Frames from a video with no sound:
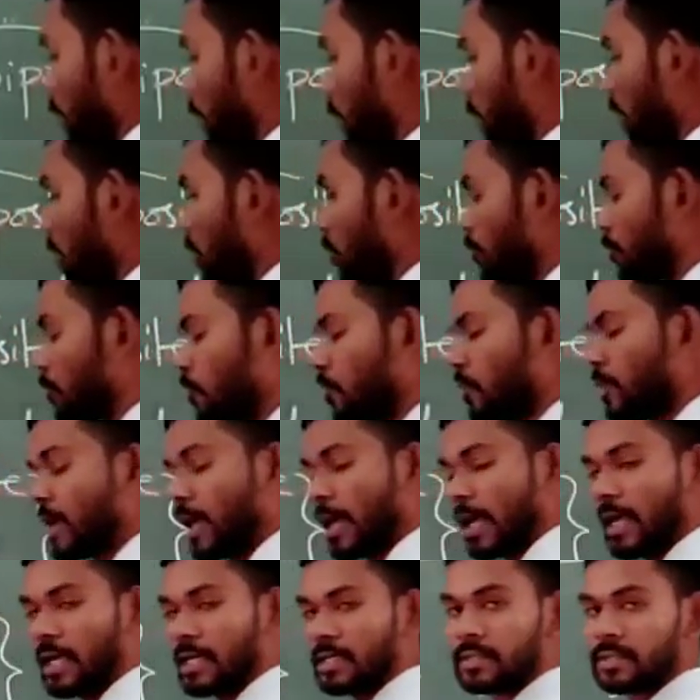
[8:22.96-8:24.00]
will
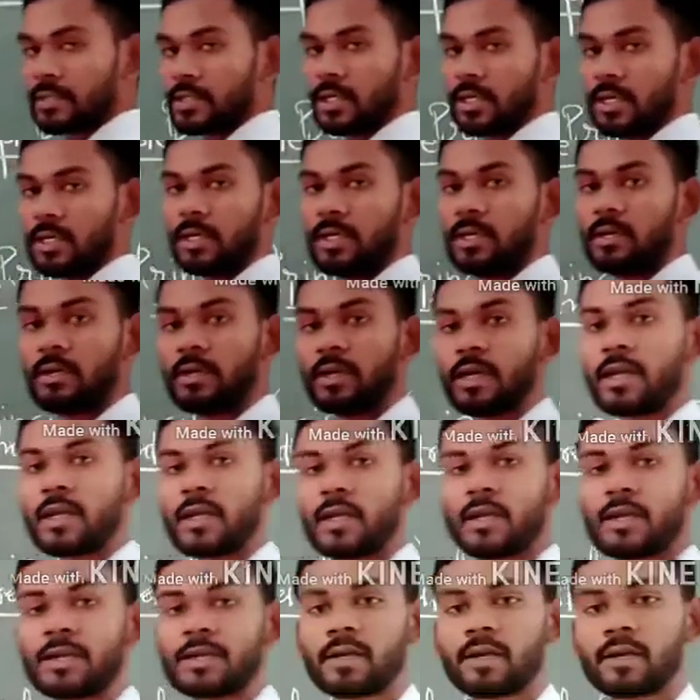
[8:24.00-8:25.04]
known as the
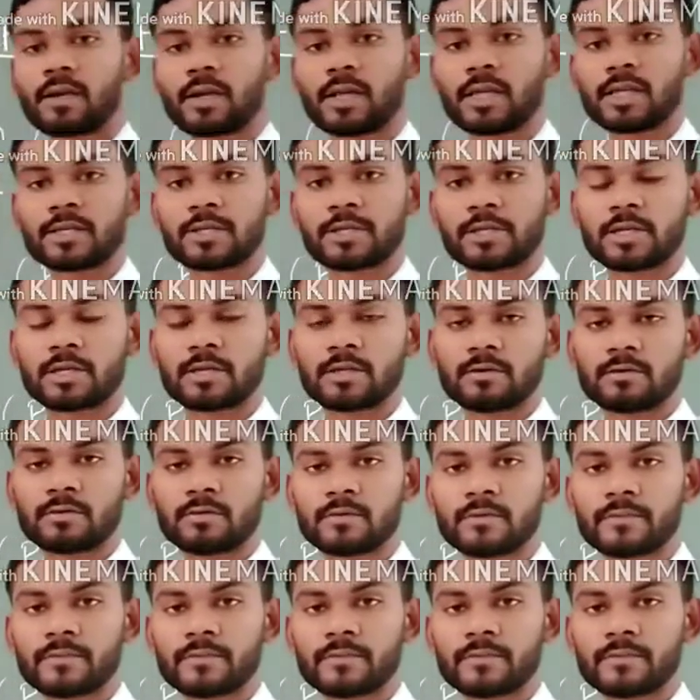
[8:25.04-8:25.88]
interest.